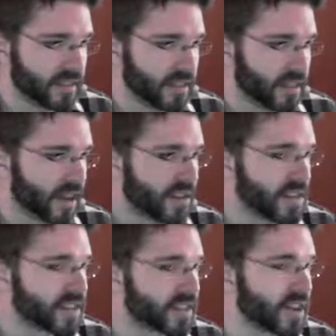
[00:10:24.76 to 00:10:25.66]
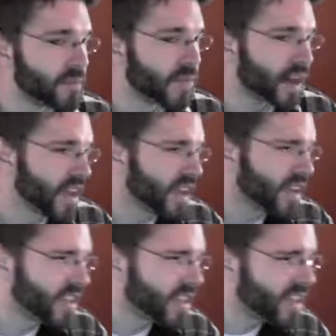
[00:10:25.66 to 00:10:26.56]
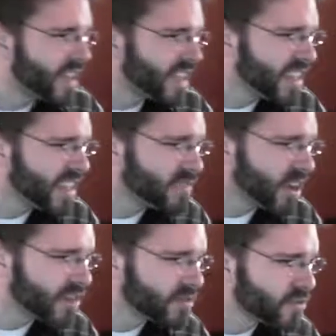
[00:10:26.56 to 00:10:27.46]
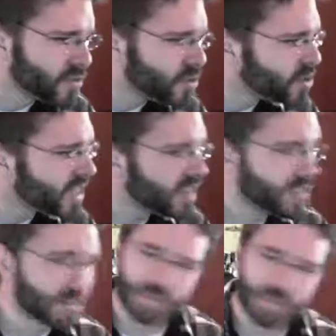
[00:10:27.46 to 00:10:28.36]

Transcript: Uh, this is done by Yvonne Fusi.